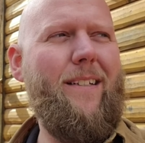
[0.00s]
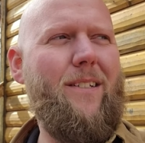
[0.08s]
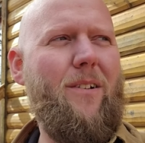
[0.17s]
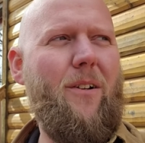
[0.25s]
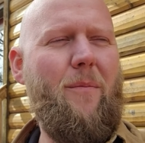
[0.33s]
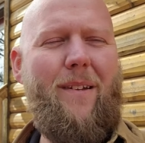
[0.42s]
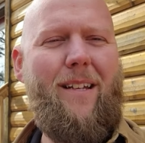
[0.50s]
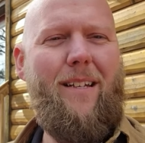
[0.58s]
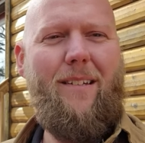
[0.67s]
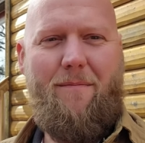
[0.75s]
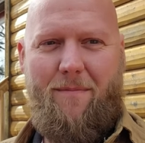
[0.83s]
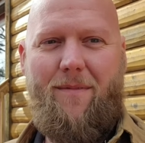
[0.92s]
it's going to be
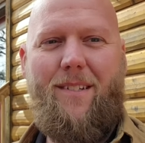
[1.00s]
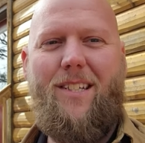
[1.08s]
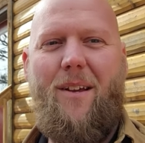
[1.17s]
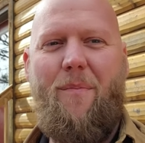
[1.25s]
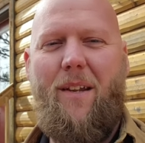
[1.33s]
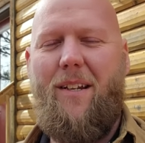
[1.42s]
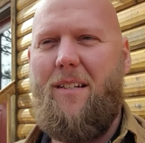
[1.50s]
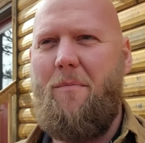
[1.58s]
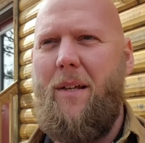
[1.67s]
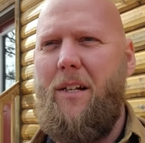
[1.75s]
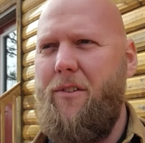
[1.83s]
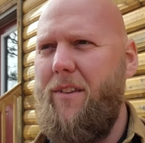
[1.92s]
something that's
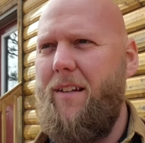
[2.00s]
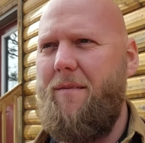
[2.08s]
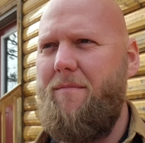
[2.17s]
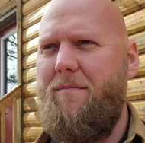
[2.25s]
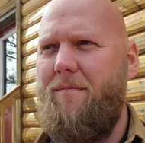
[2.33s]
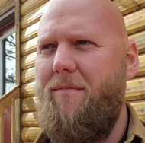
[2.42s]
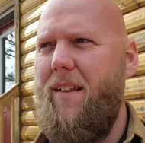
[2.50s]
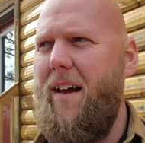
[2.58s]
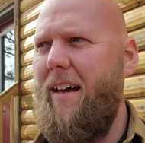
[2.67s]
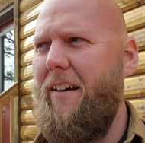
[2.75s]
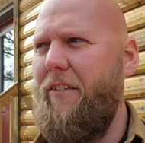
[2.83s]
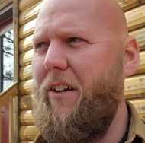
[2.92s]
better than
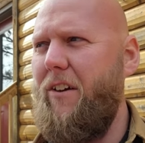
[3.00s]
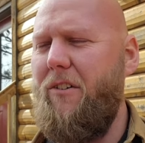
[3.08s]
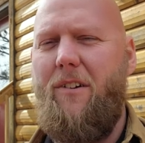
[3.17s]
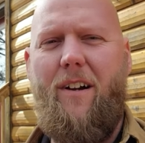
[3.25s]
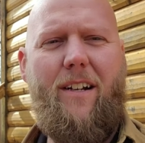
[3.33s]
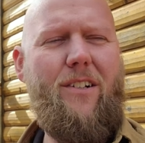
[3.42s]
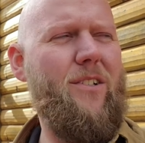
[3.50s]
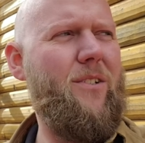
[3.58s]
not having a garage.